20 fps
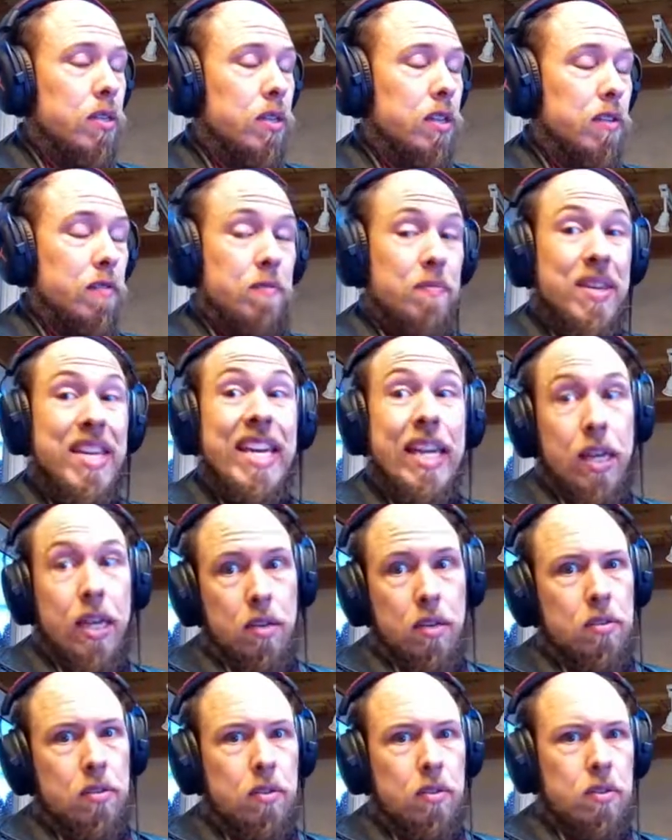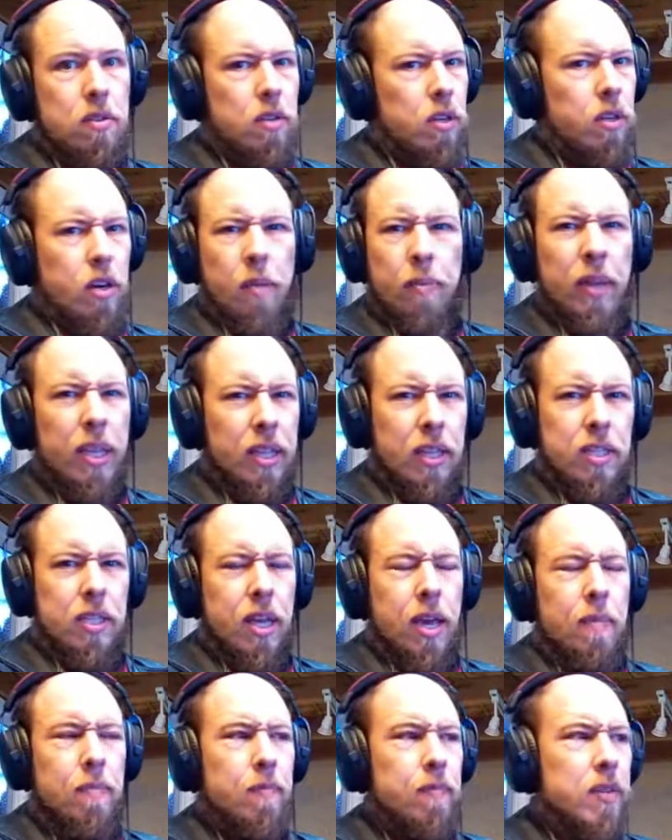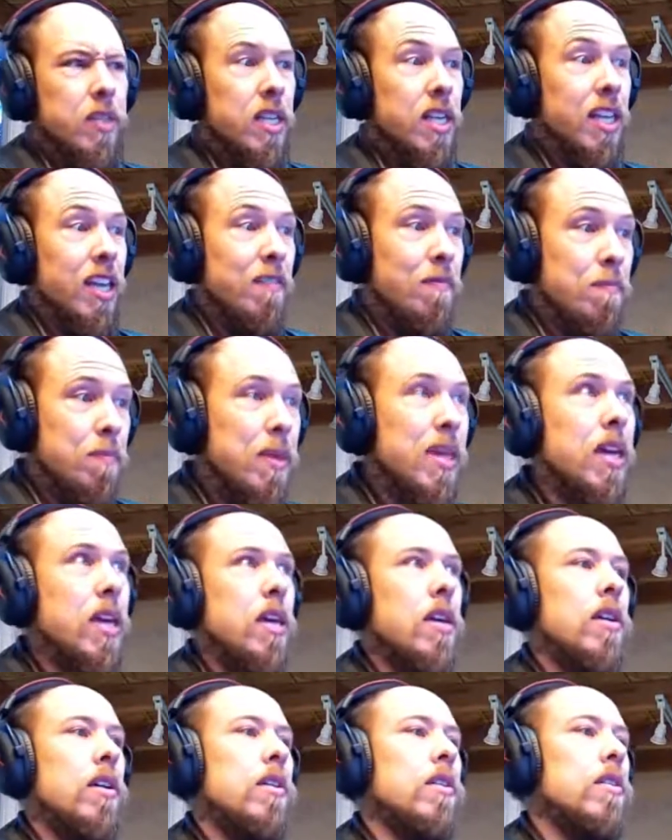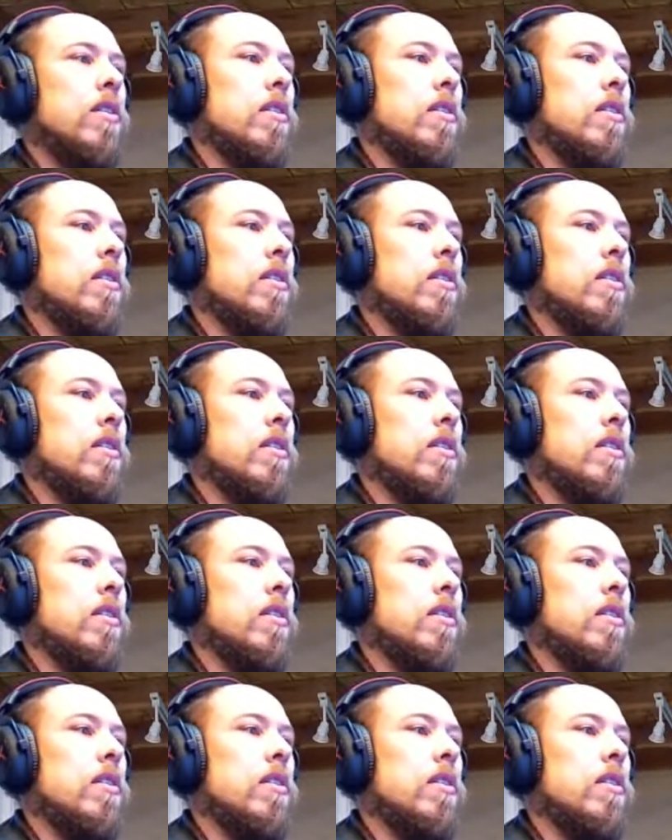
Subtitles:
give me, you're not playing this game, it's going to give me